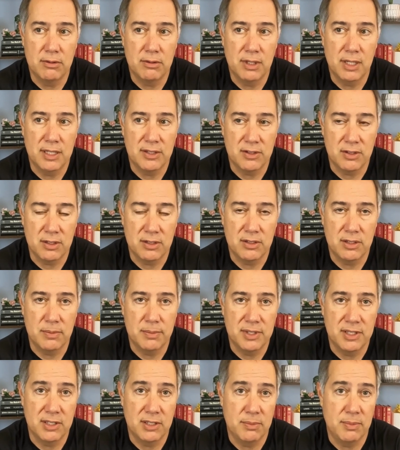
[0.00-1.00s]
as long as the
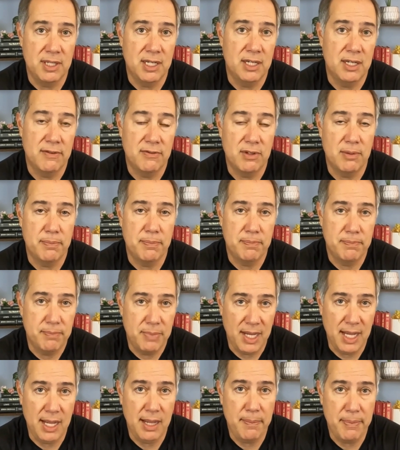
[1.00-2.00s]
business made enough to
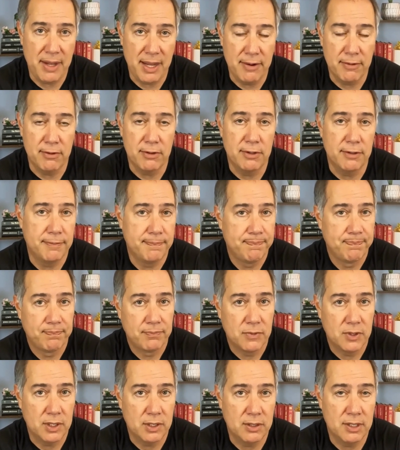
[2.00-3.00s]
pay payroll,
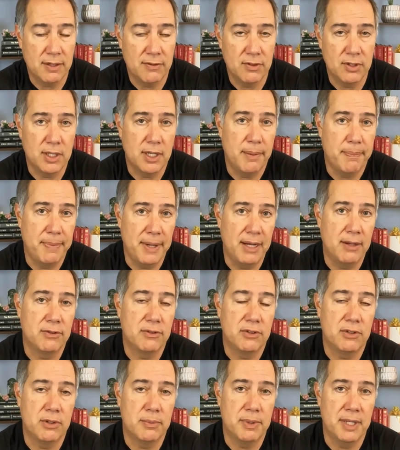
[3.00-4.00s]
you're never going to
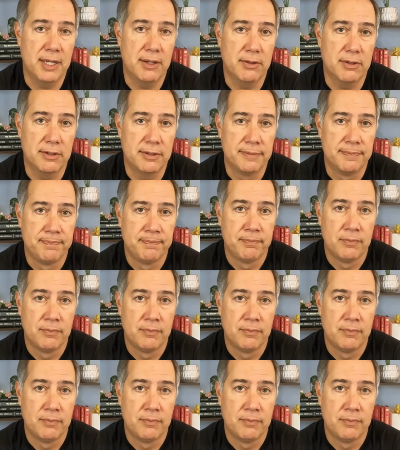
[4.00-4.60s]
bounce your payroll.